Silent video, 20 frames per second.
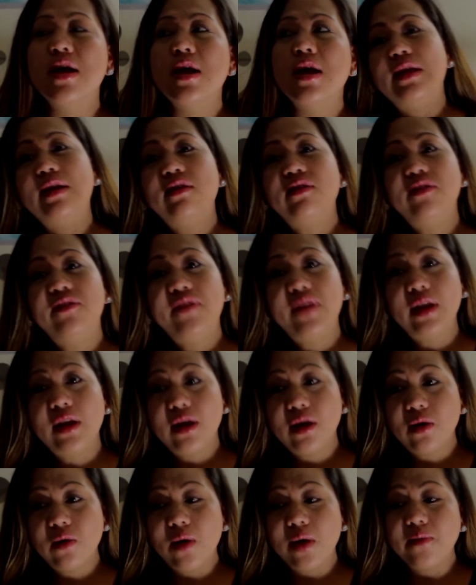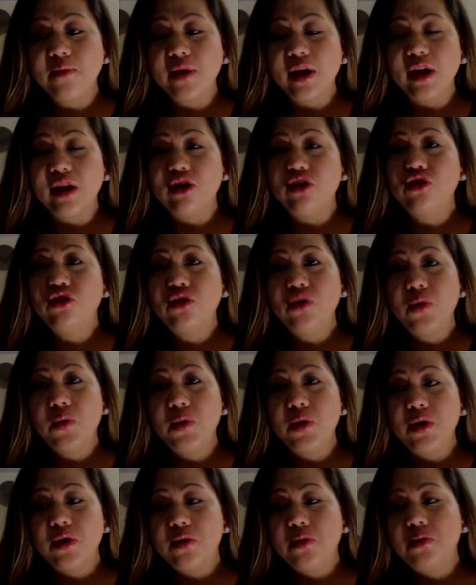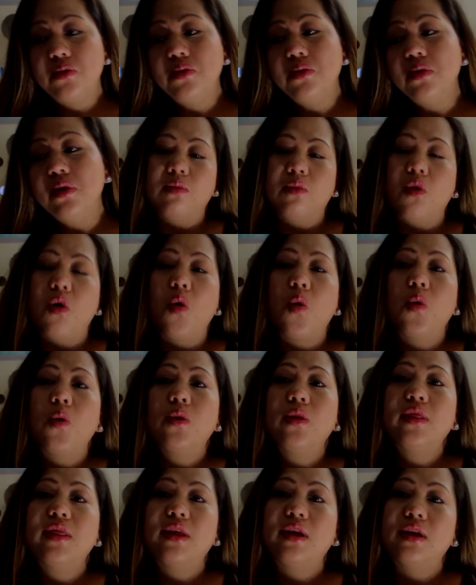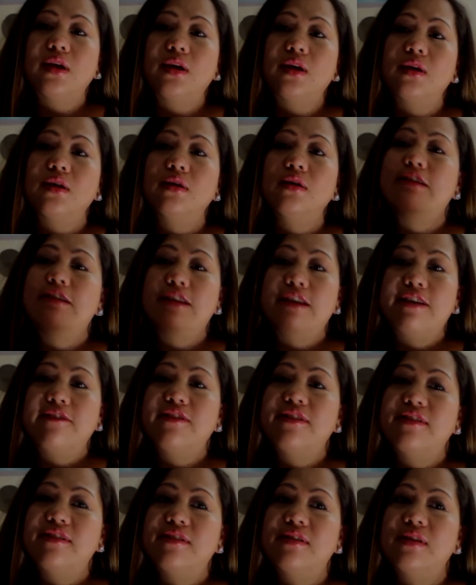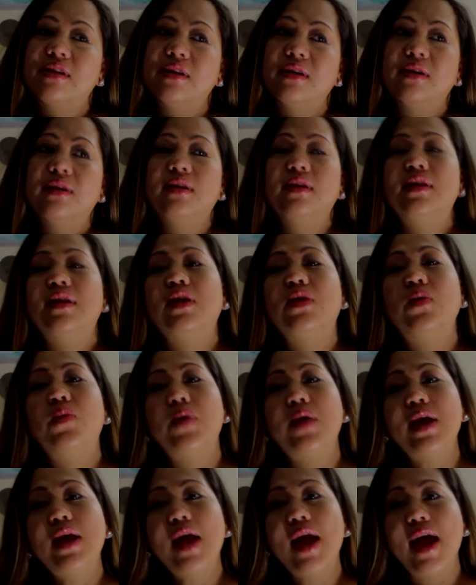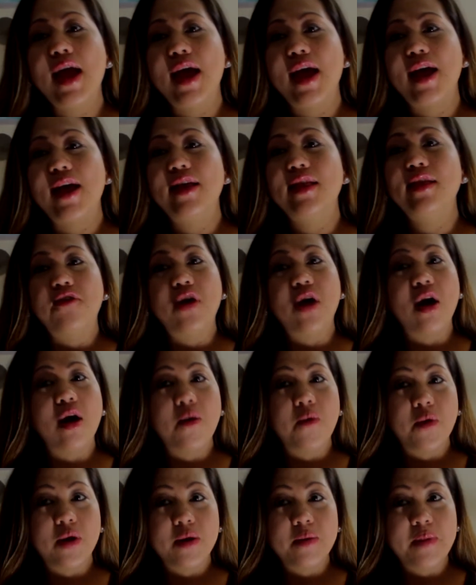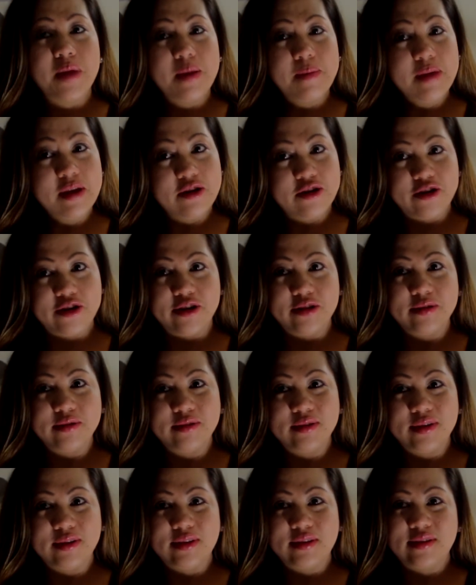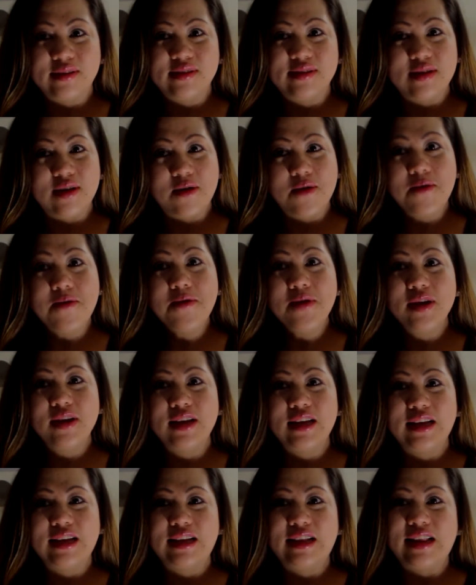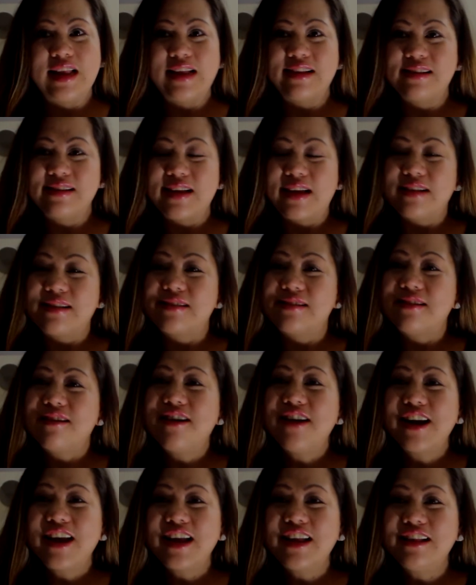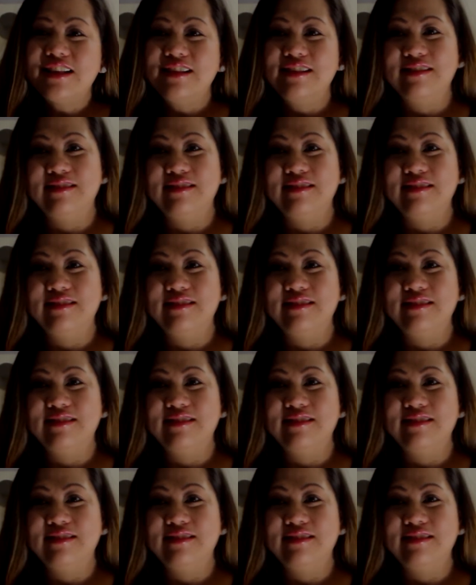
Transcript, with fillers: In this video, I'm gonna show you all the gifts that we had for our baby girl. So, let's get started!